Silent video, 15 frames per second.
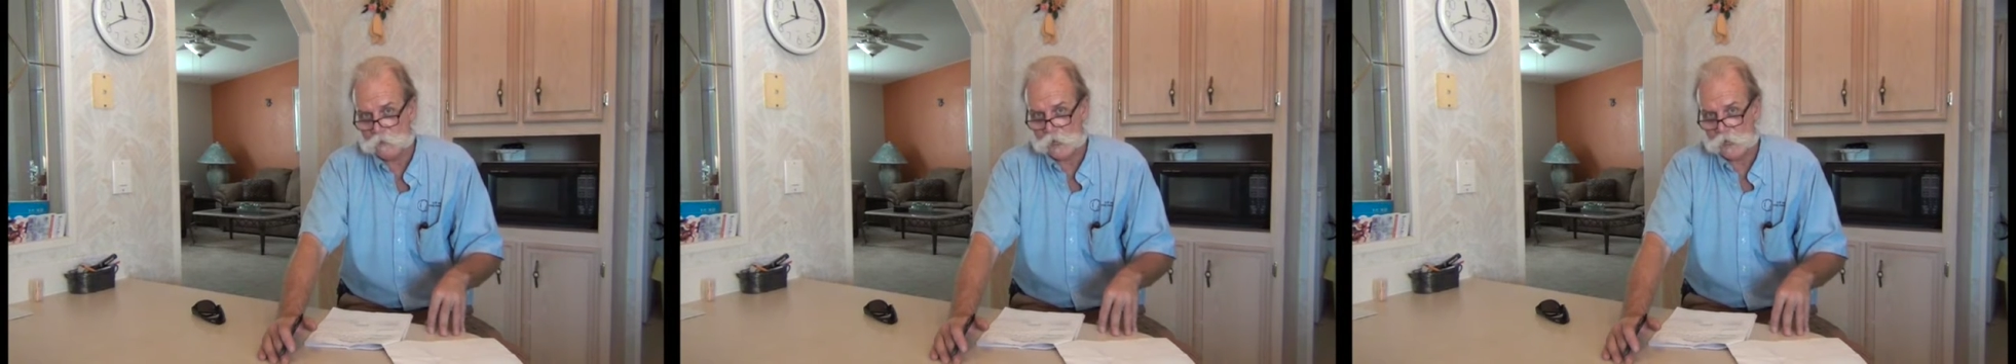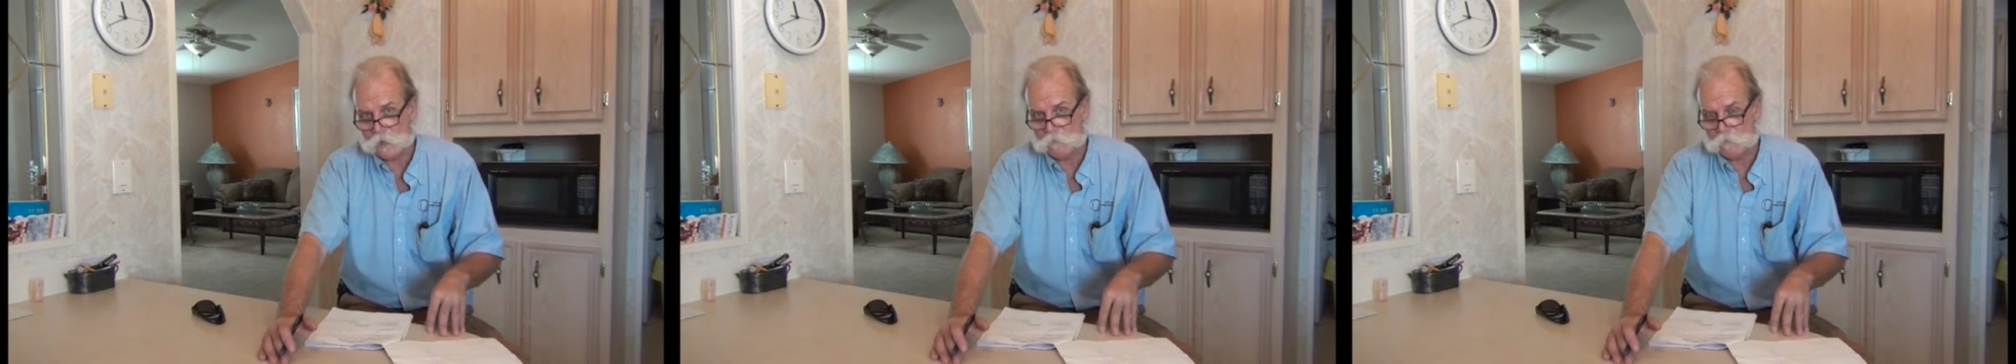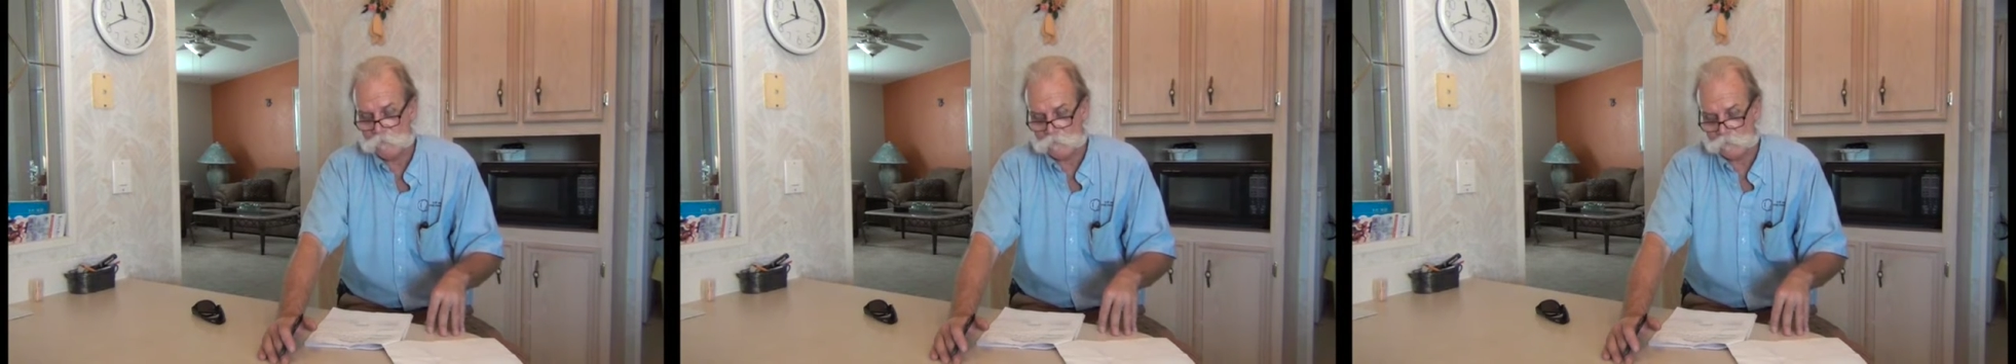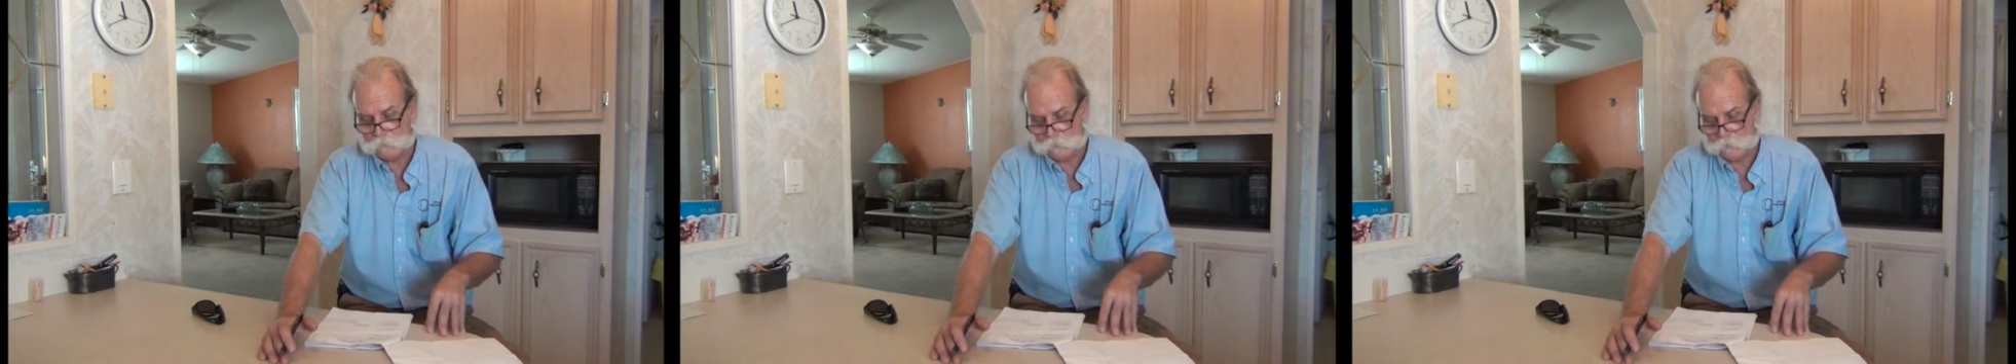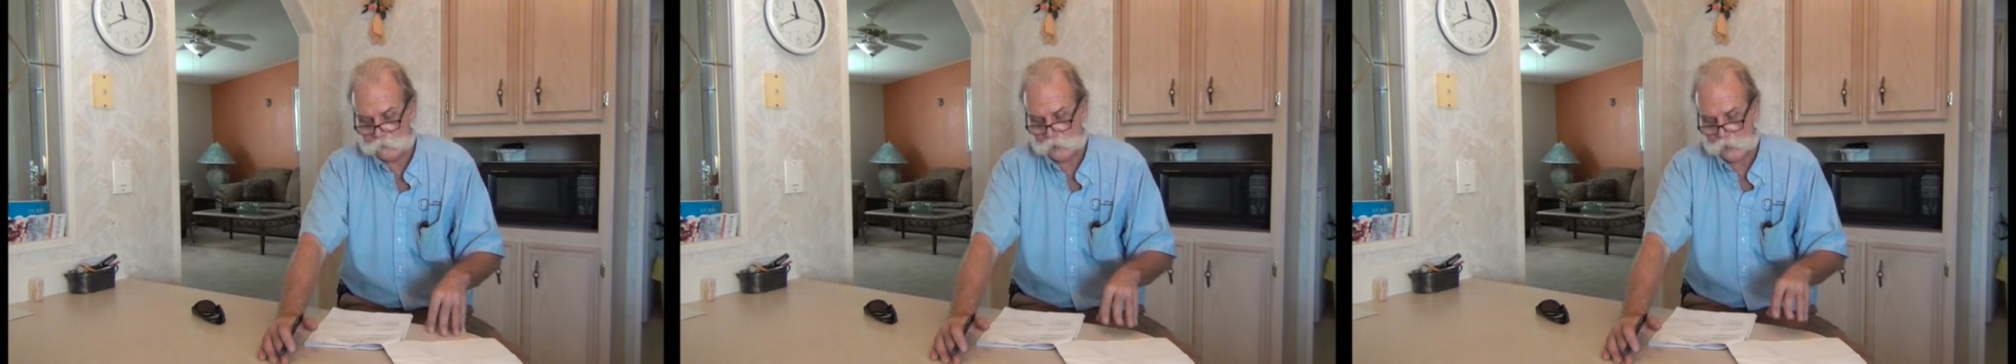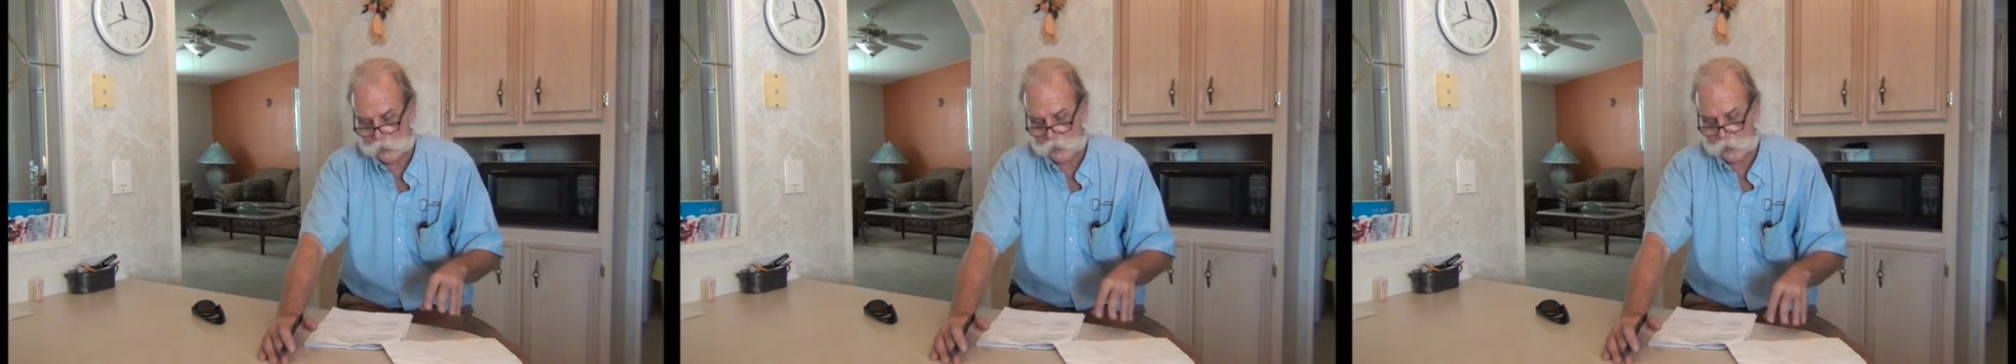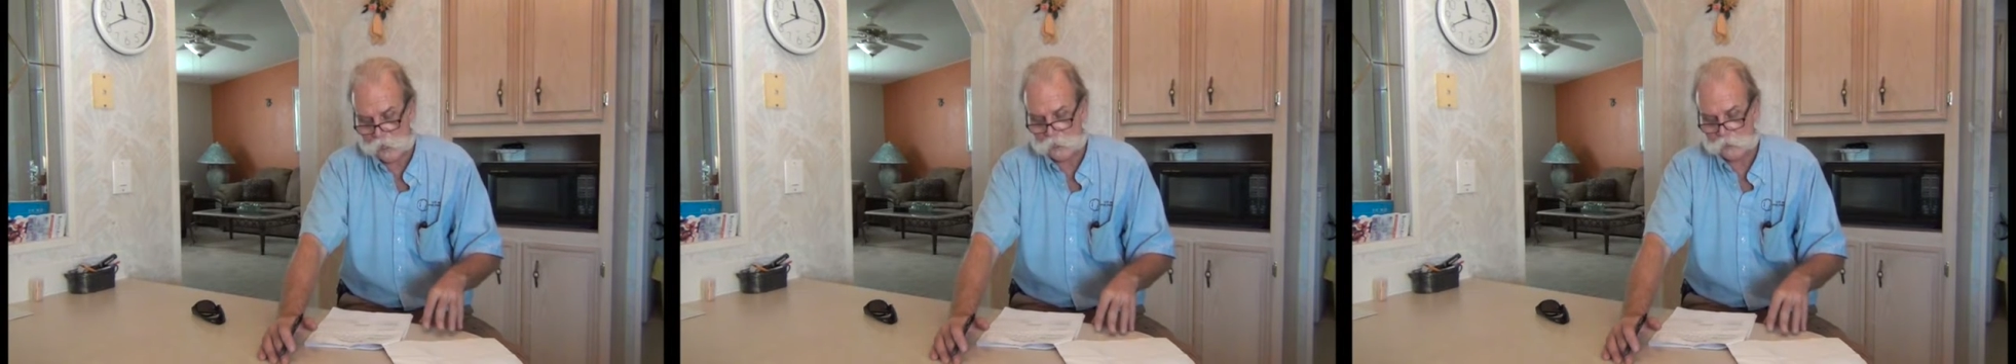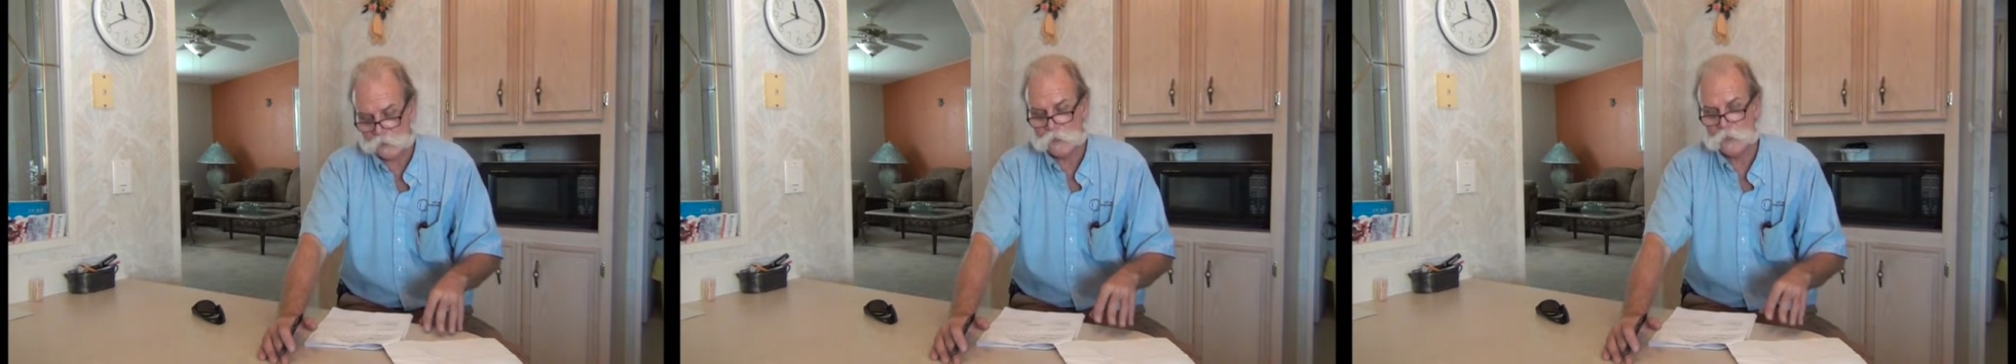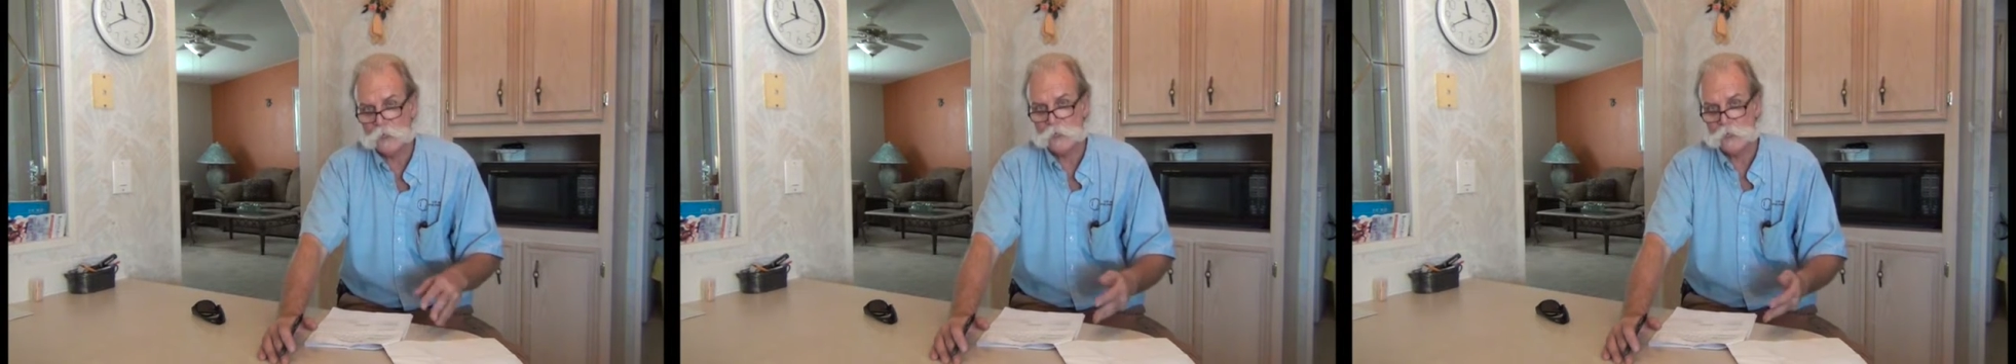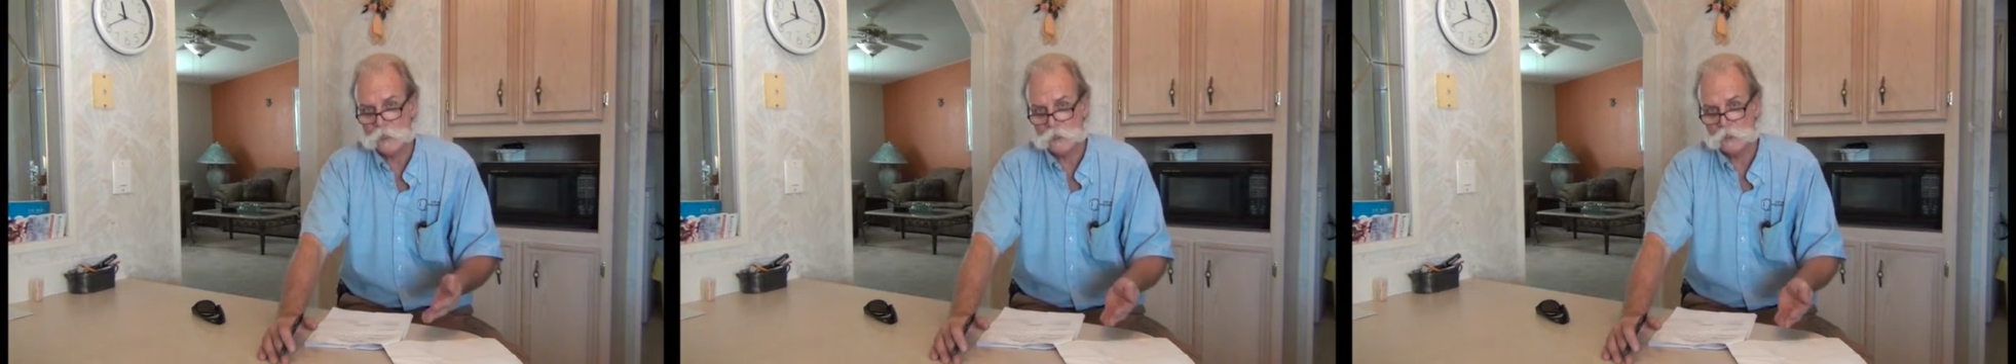valve, and
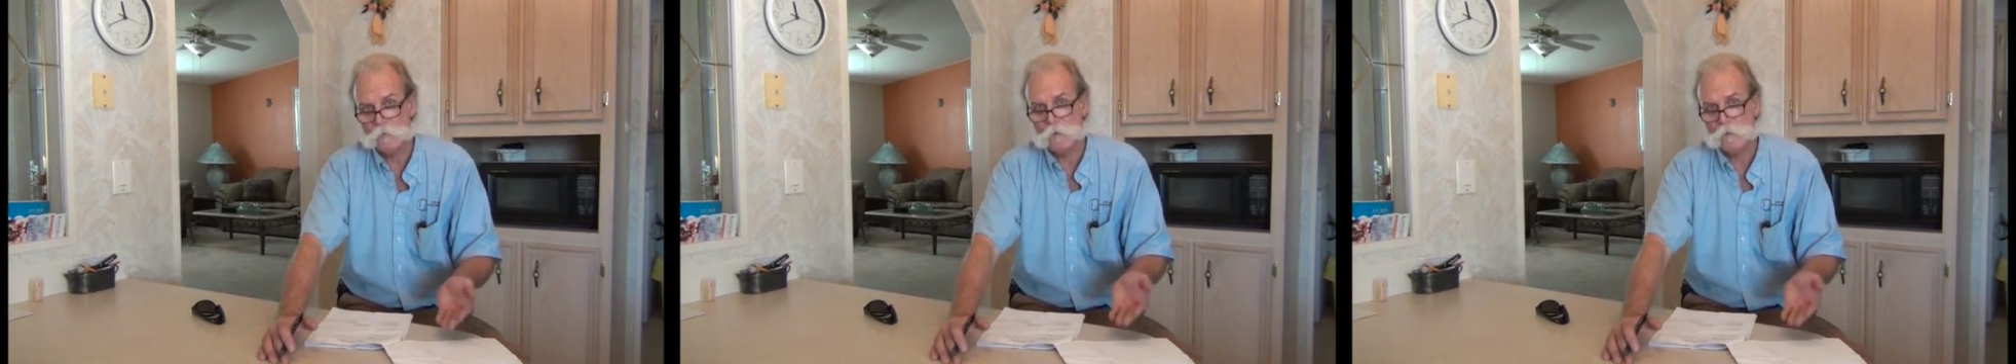it needs to